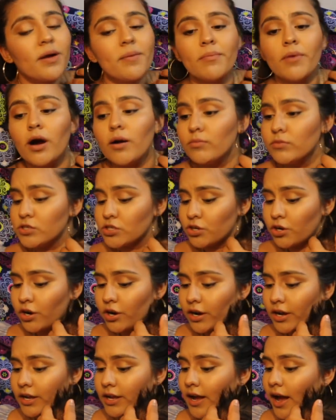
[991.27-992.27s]
my mom was
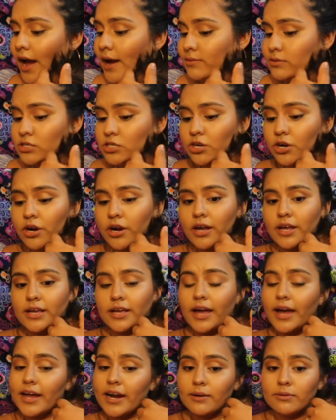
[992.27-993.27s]
crying. I was
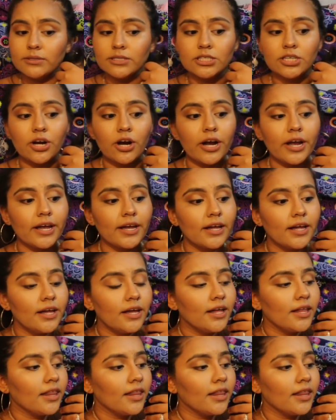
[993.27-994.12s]
crying. Hedda was crying.